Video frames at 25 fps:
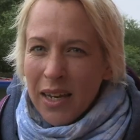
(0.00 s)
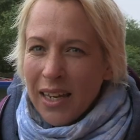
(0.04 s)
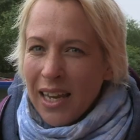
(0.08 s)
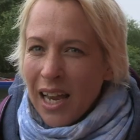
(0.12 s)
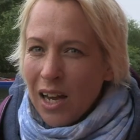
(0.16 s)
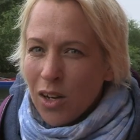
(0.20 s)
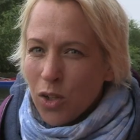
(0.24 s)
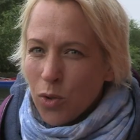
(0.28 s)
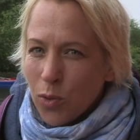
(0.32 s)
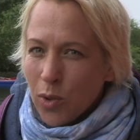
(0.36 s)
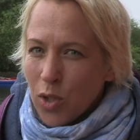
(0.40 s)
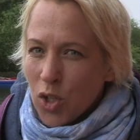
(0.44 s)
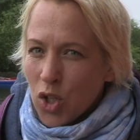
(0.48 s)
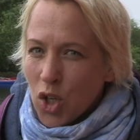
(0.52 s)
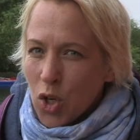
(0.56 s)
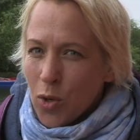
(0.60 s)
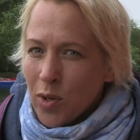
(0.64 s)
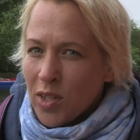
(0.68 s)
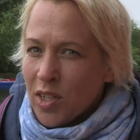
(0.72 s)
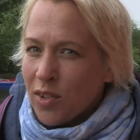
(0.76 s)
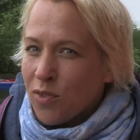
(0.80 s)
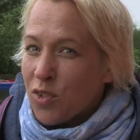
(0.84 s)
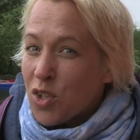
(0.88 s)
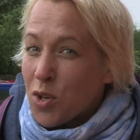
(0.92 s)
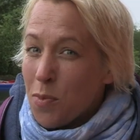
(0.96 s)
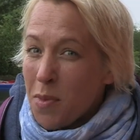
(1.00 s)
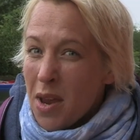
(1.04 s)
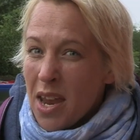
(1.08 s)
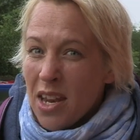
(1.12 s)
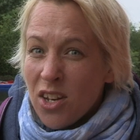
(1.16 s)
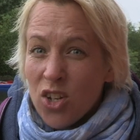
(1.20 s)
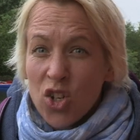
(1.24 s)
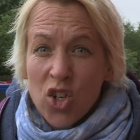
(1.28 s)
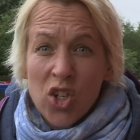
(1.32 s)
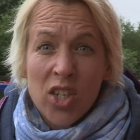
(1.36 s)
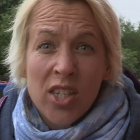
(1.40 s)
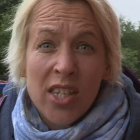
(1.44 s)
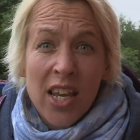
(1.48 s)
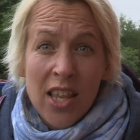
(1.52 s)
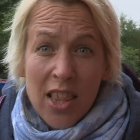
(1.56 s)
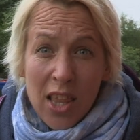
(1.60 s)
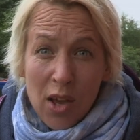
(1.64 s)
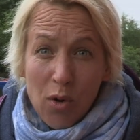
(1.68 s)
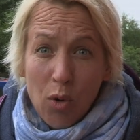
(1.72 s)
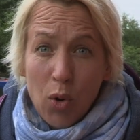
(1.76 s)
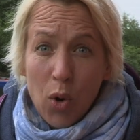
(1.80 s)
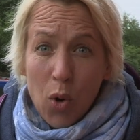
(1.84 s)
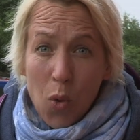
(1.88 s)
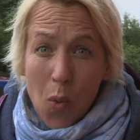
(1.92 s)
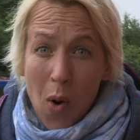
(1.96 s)
bit counterintuitive to me to just sit
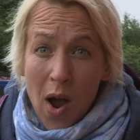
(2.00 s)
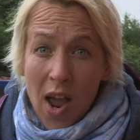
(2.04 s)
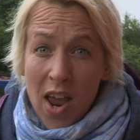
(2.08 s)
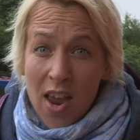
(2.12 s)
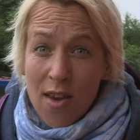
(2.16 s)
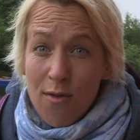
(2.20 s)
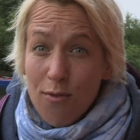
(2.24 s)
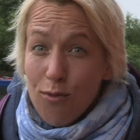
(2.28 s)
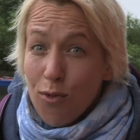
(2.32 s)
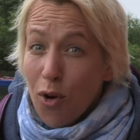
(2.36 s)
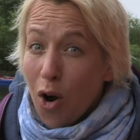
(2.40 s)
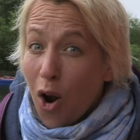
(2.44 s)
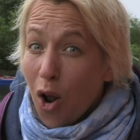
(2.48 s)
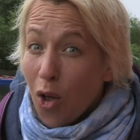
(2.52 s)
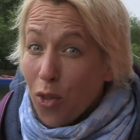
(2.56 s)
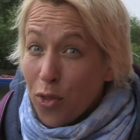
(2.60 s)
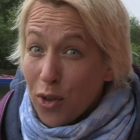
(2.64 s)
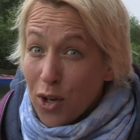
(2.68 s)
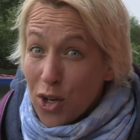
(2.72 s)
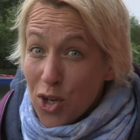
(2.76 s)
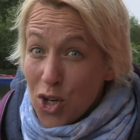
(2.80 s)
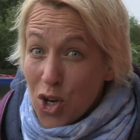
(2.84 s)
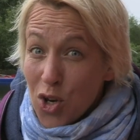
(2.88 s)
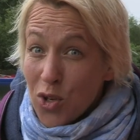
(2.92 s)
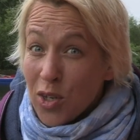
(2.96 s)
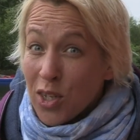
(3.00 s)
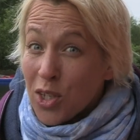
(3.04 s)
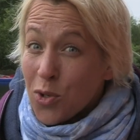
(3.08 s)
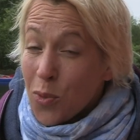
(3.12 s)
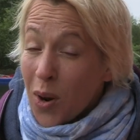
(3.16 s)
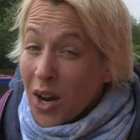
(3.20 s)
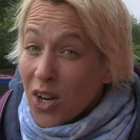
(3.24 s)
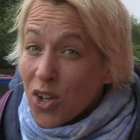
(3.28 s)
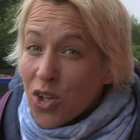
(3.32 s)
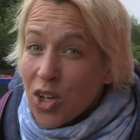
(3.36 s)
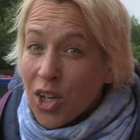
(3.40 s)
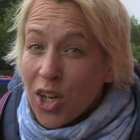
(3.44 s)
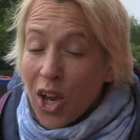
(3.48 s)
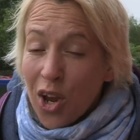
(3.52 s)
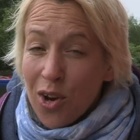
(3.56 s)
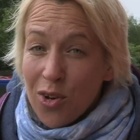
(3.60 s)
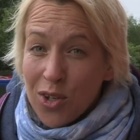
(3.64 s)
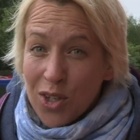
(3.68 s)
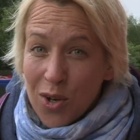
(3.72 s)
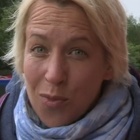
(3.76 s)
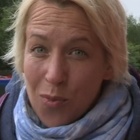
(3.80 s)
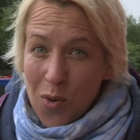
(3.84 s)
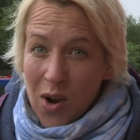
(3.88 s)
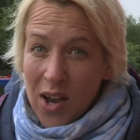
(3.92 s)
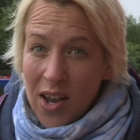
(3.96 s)
there on a wave rather than use it to actually go
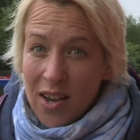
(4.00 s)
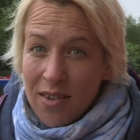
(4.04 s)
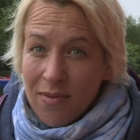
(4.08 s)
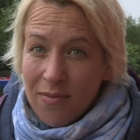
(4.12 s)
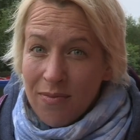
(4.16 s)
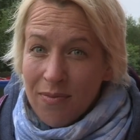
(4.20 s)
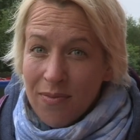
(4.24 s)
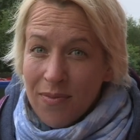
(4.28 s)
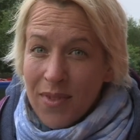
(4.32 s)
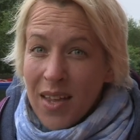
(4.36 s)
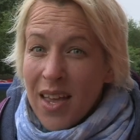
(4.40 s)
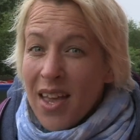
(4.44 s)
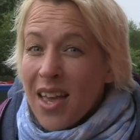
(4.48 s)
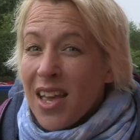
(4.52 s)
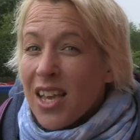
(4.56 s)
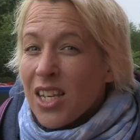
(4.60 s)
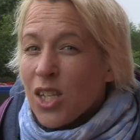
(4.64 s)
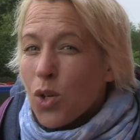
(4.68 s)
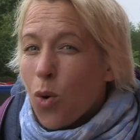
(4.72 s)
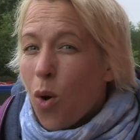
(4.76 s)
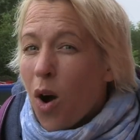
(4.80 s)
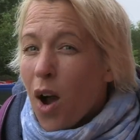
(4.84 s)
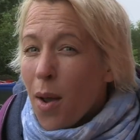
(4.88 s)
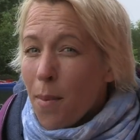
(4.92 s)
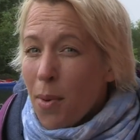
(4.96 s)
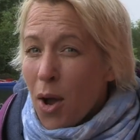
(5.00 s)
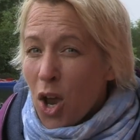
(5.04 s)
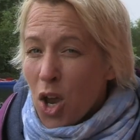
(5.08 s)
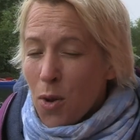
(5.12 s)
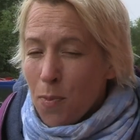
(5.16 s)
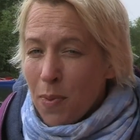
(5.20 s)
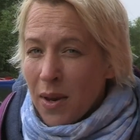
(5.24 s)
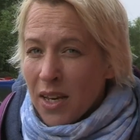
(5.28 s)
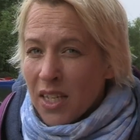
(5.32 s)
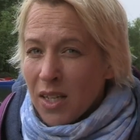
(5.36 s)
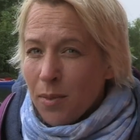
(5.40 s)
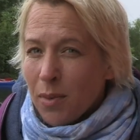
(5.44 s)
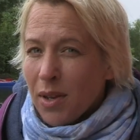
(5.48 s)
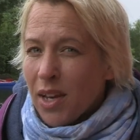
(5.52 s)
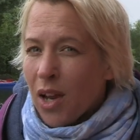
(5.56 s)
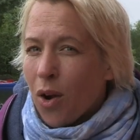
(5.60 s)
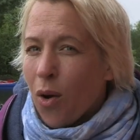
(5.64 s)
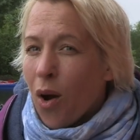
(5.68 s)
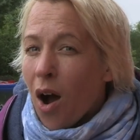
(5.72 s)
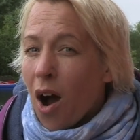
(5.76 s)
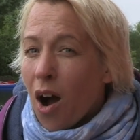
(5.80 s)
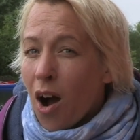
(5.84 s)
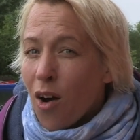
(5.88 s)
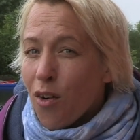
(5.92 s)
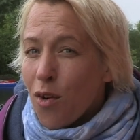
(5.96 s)
somewhere. So I'm hoping some of the
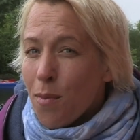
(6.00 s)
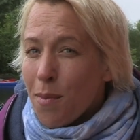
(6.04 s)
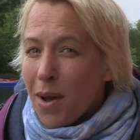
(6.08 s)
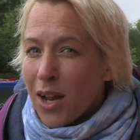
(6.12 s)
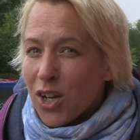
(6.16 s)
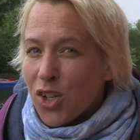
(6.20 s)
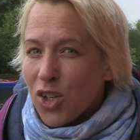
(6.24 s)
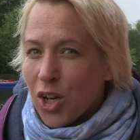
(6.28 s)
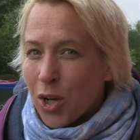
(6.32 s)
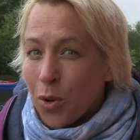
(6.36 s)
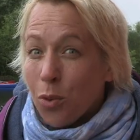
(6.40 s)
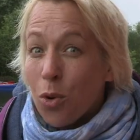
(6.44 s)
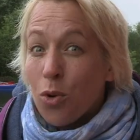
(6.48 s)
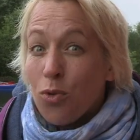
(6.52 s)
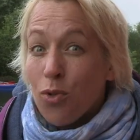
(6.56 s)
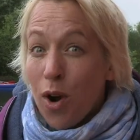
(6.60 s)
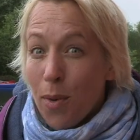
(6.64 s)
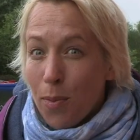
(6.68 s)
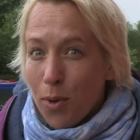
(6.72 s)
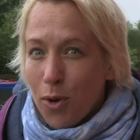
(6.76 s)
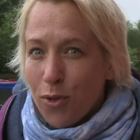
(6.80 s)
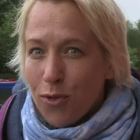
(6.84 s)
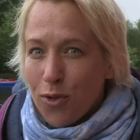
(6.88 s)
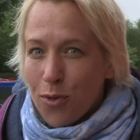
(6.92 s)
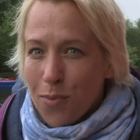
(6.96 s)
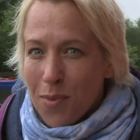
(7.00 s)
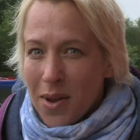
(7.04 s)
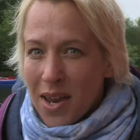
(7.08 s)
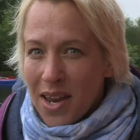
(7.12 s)
O'Hara magic will rub off on